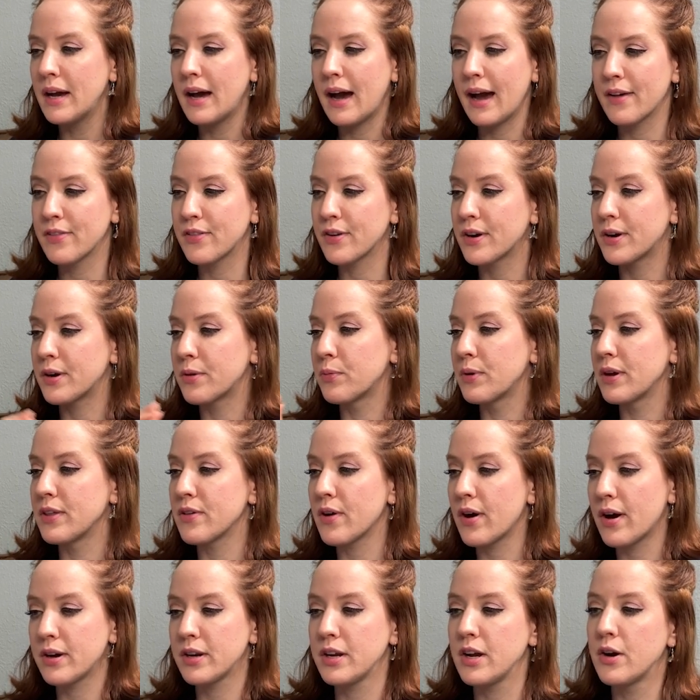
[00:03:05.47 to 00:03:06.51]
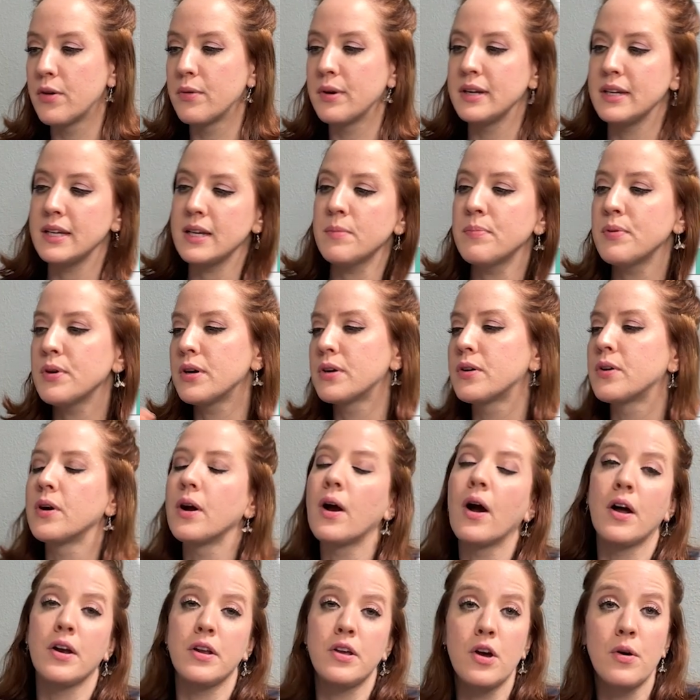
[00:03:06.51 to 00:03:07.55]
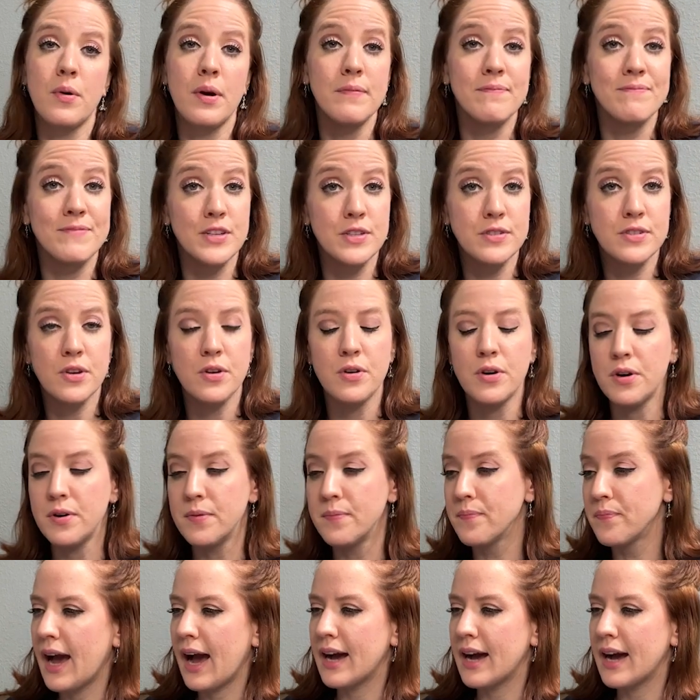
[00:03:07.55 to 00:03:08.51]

either with audio and ebook or audio and physical.